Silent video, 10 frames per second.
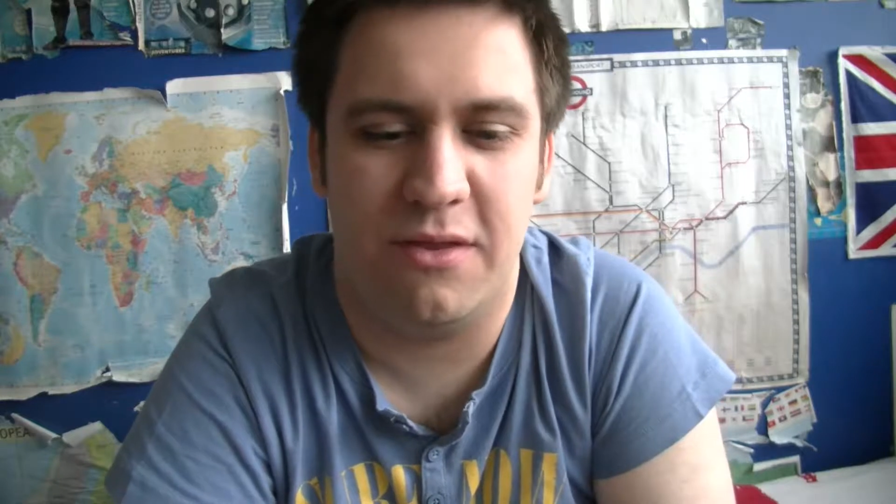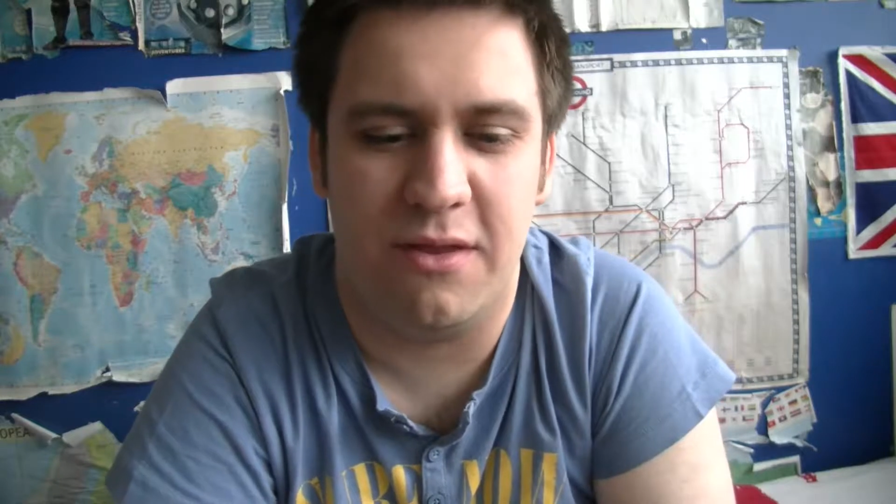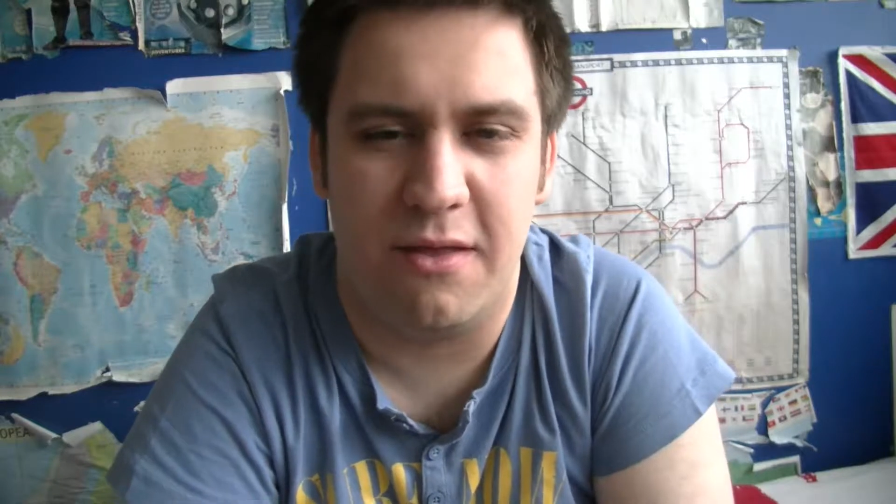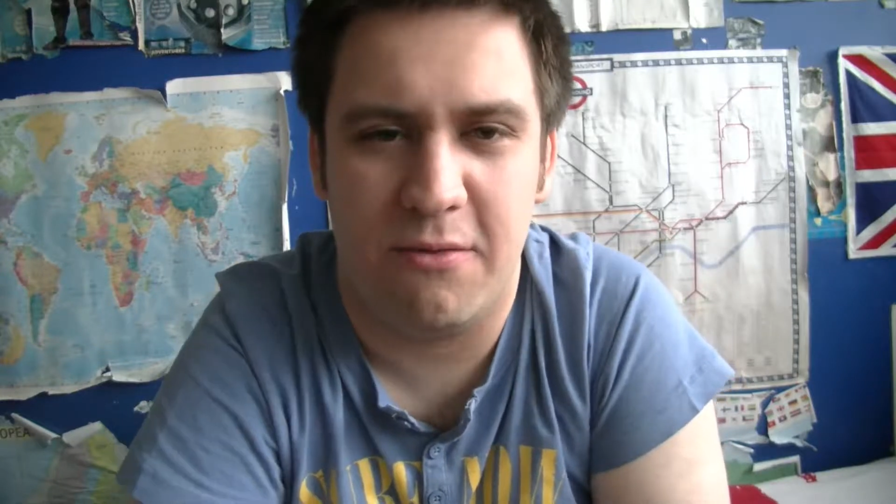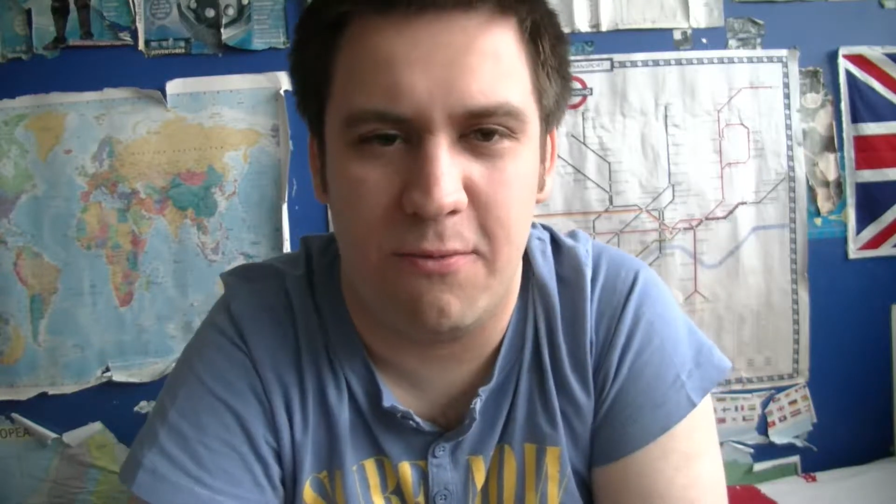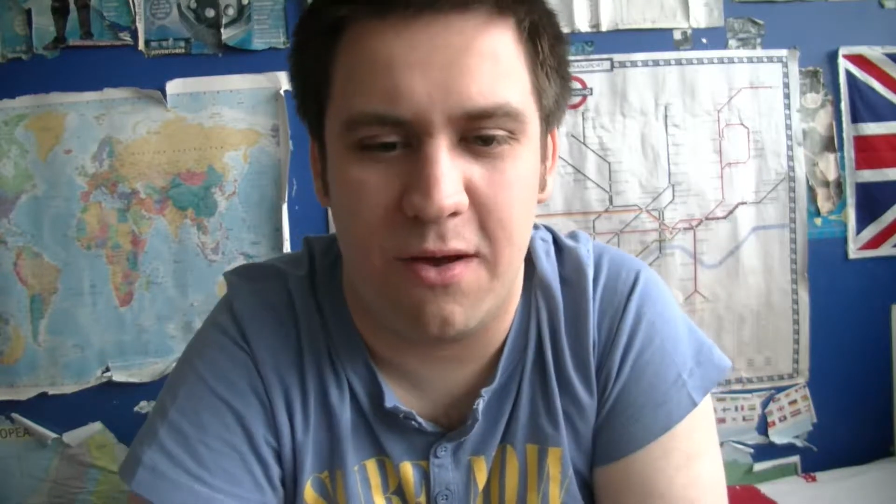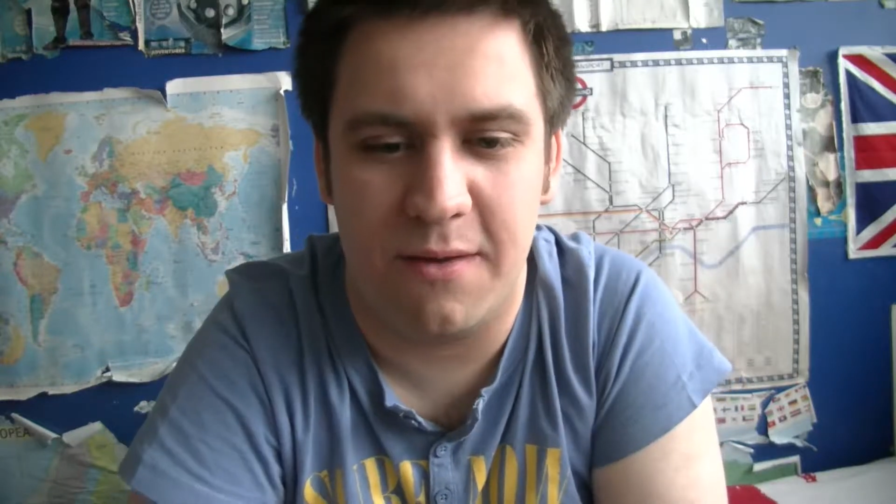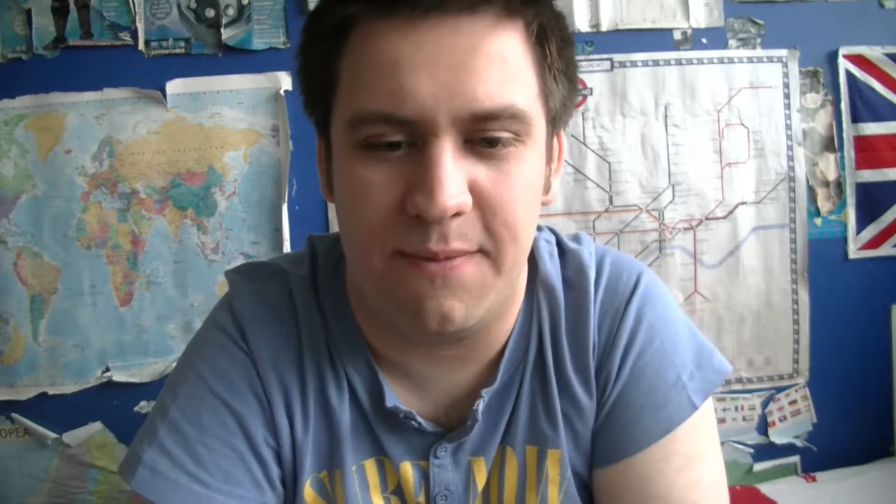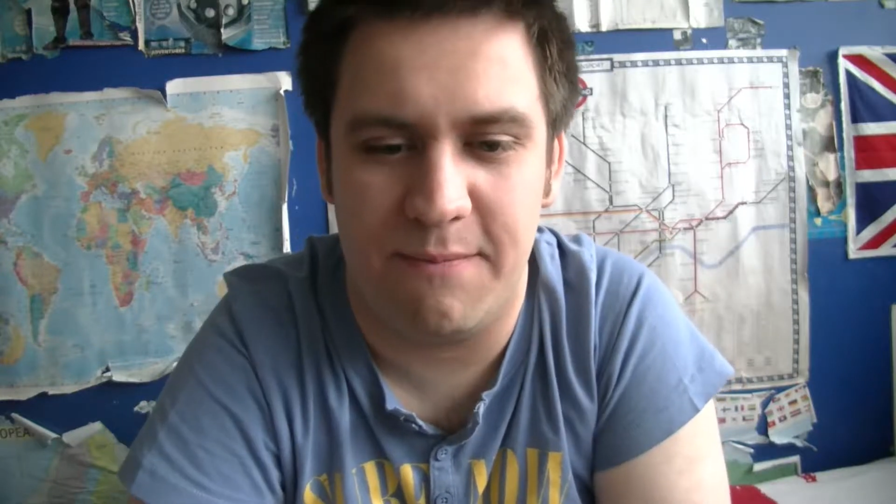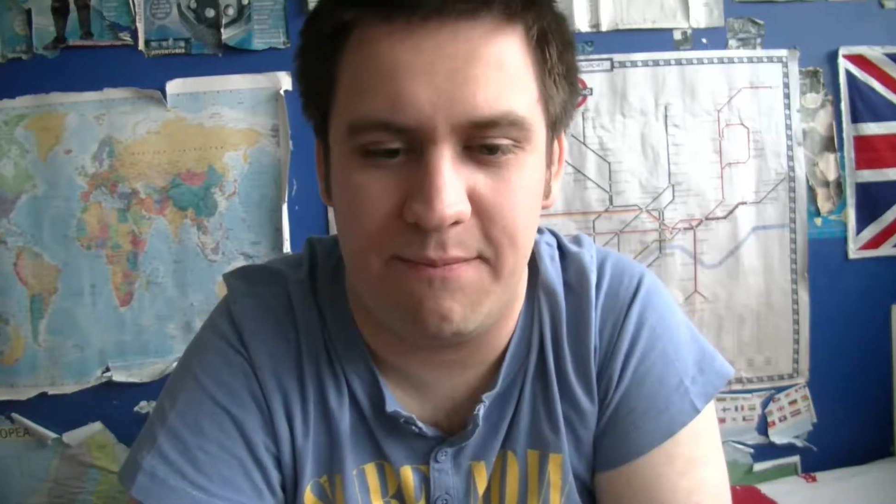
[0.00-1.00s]
does work
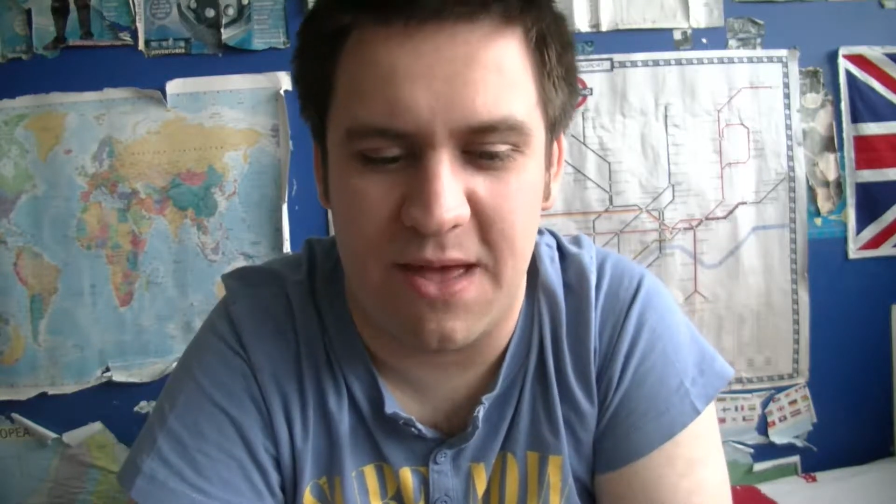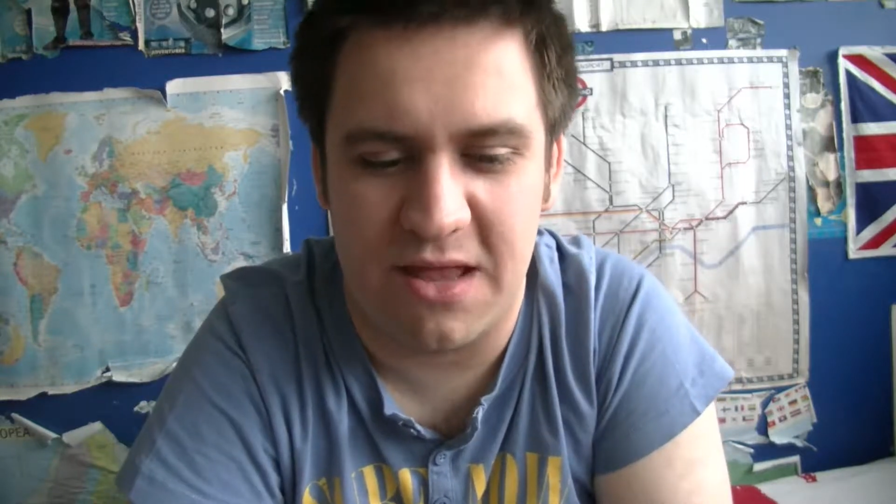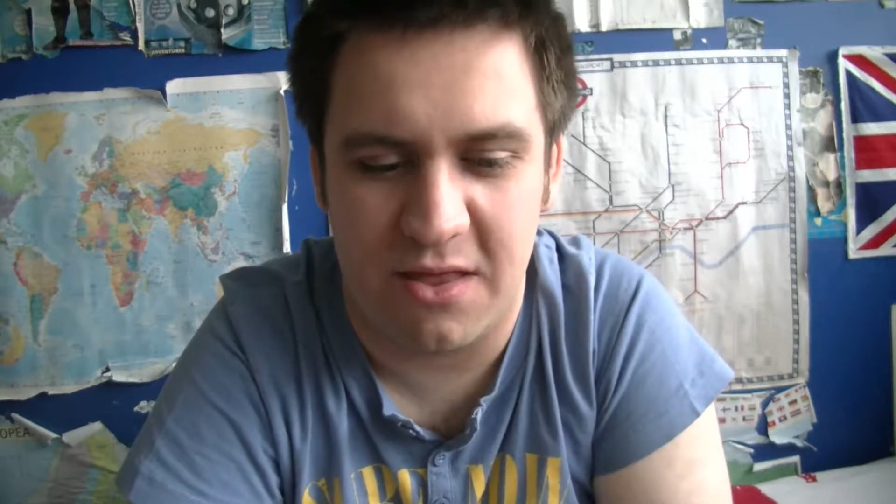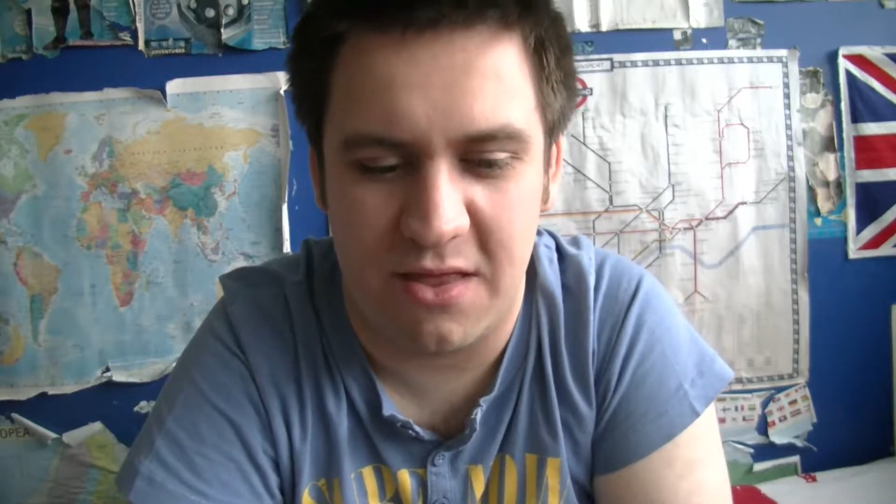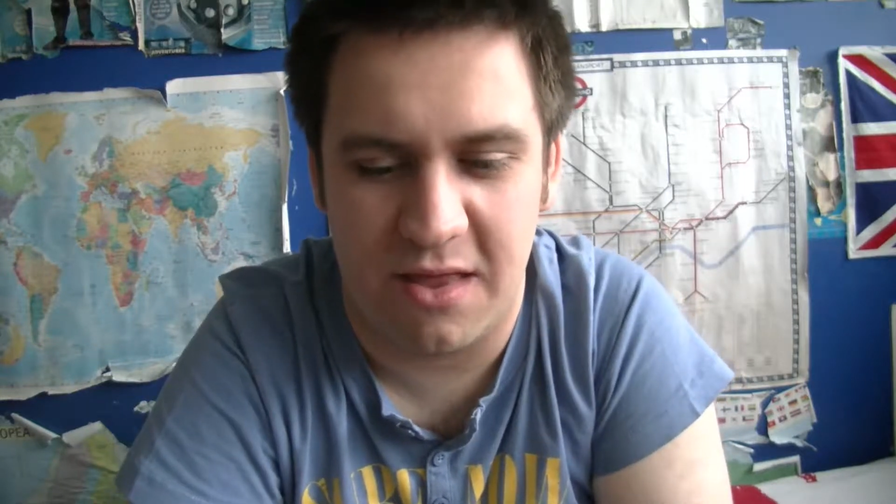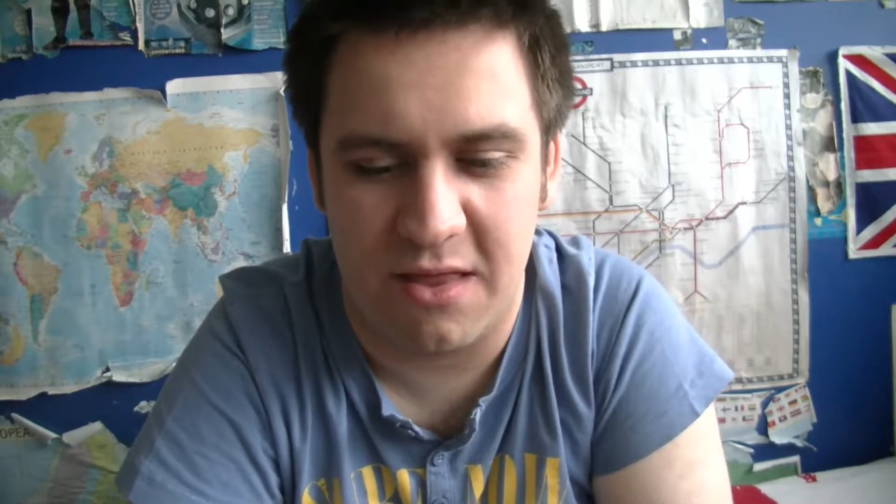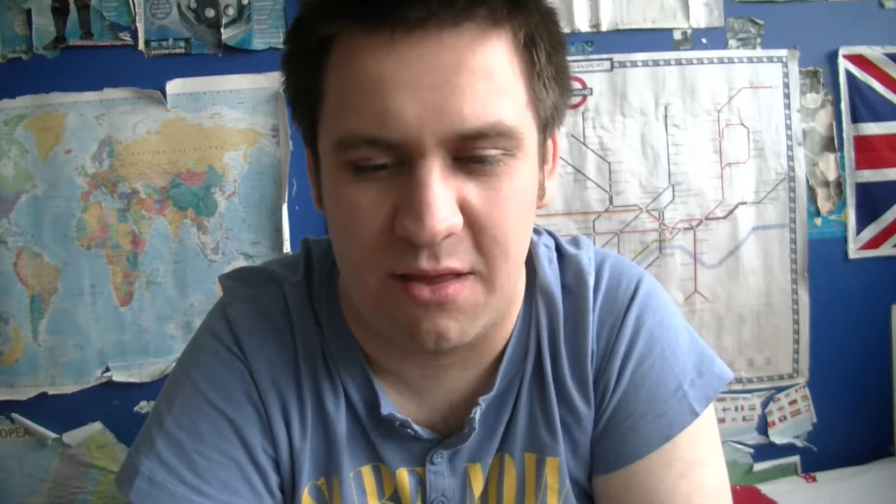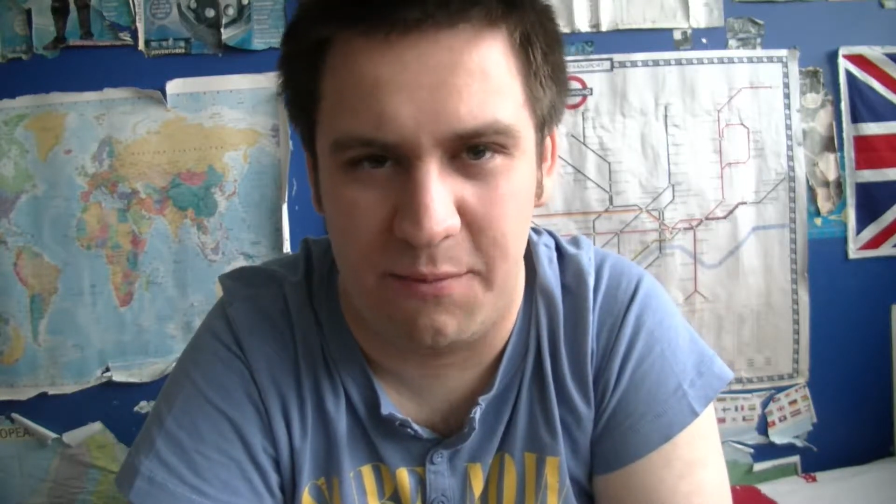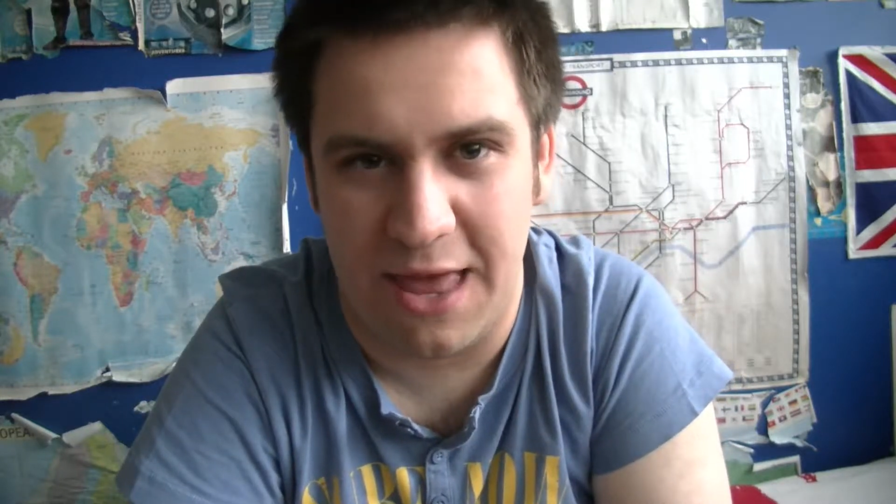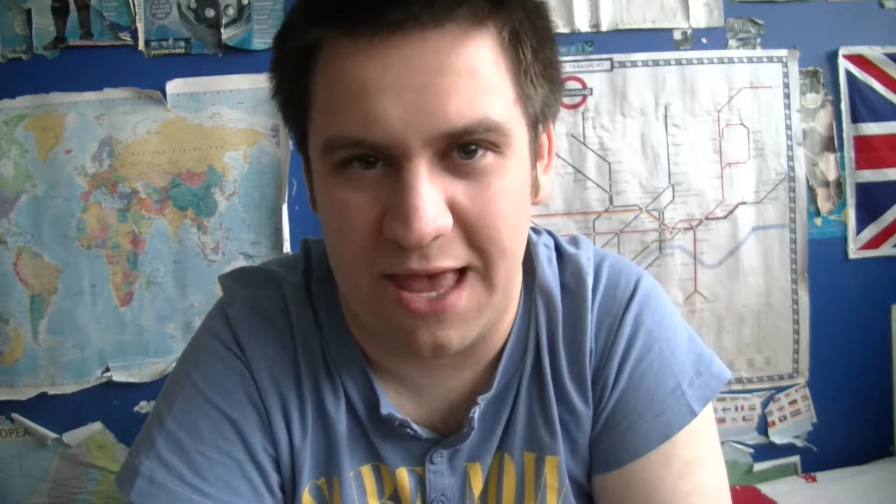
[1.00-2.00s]
a bit better in
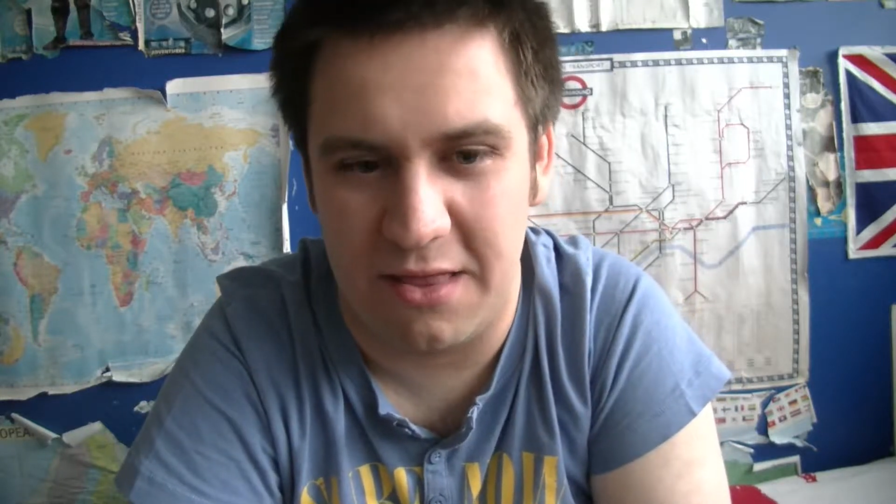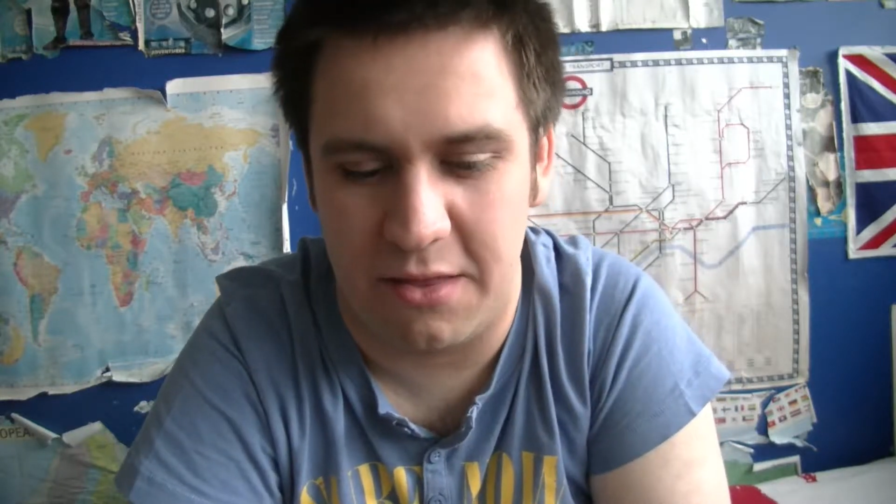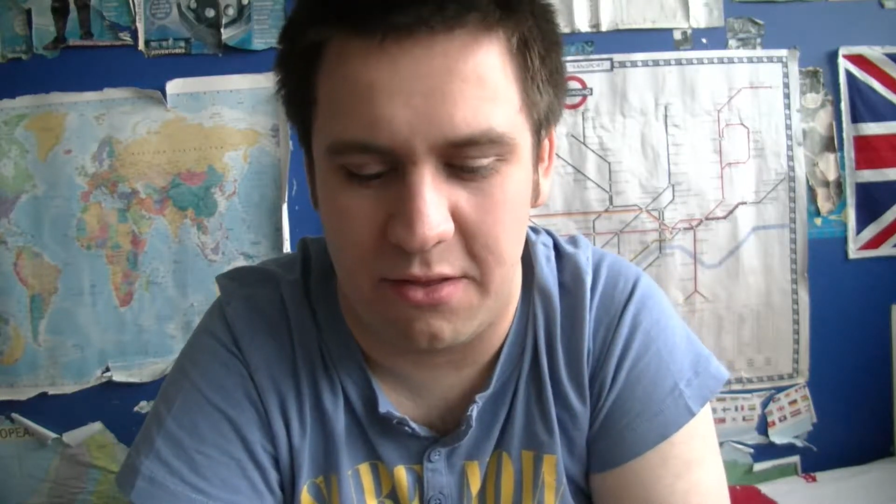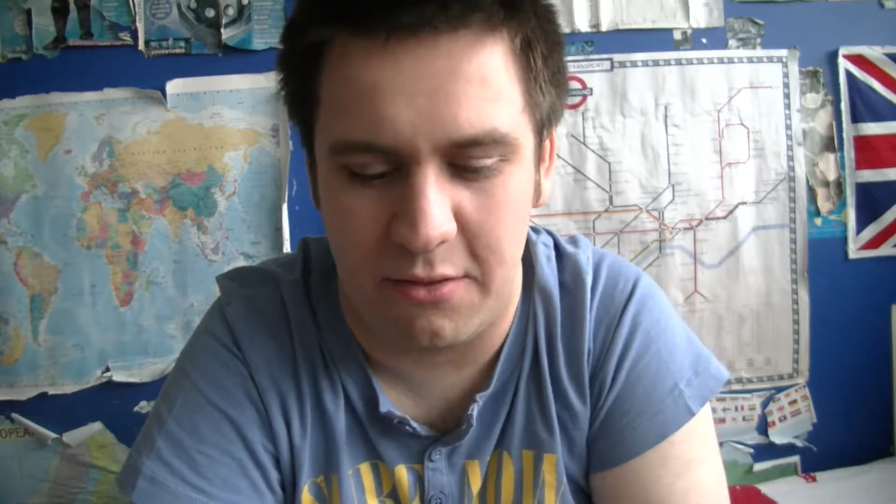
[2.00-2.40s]
some cases,